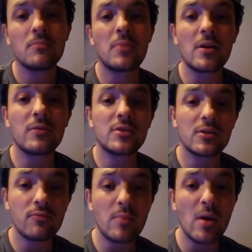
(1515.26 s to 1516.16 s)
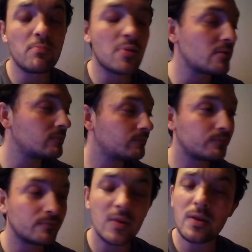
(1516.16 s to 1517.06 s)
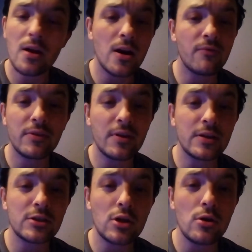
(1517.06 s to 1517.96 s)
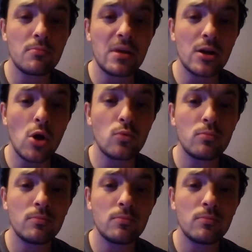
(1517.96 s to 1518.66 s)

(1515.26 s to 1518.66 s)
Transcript: But just remember, not everything's doom and gloom.